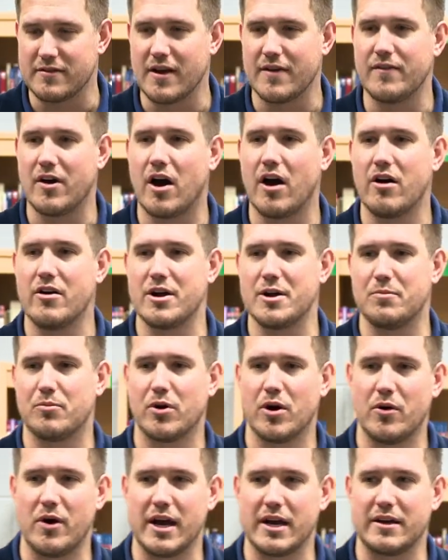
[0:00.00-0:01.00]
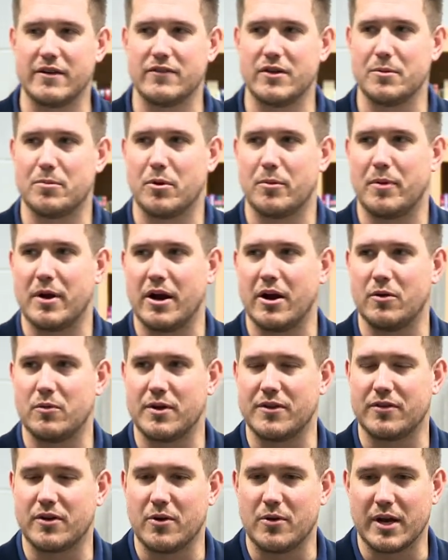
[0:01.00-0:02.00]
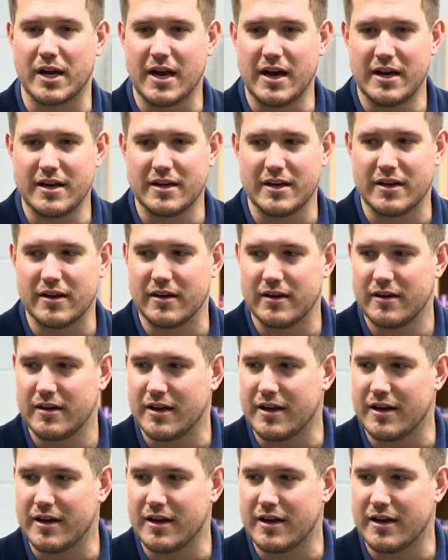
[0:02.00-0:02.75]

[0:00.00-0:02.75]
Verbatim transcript: I've already proactively prepared what's going on here.